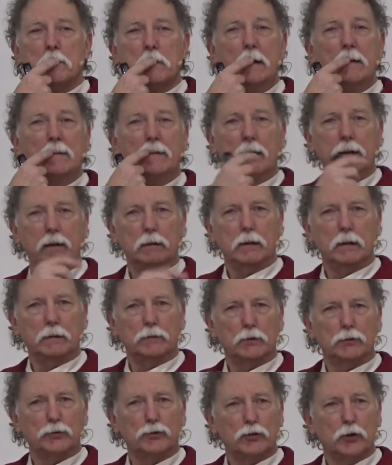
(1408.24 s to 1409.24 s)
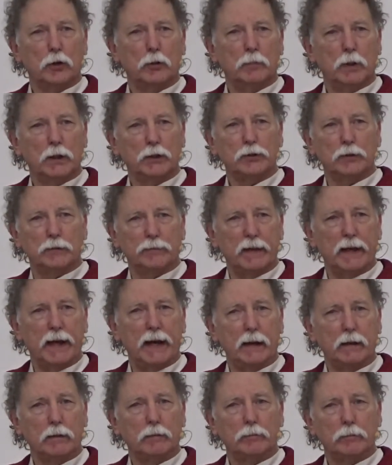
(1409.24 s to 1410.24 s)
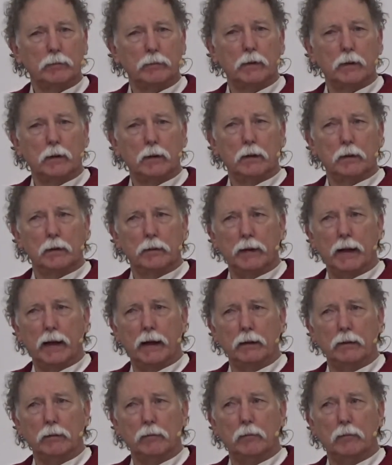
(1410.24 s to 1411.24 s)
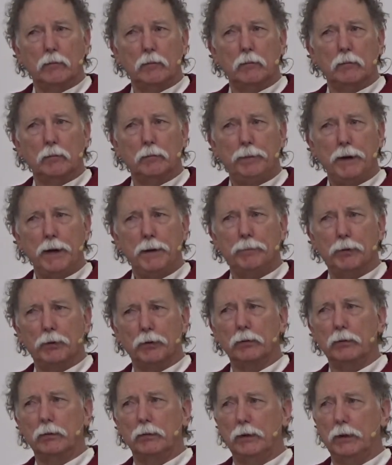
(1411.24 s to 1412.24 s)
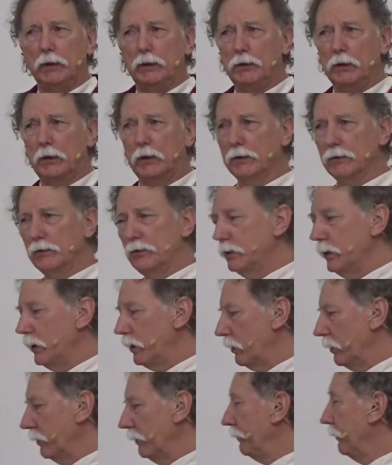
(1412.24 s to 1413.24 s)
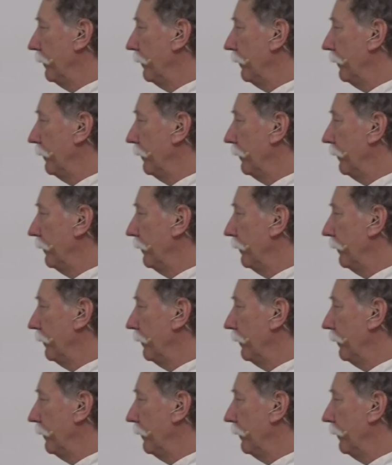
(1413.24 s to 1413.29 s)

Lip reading: I think that there's so much of that that people need to consider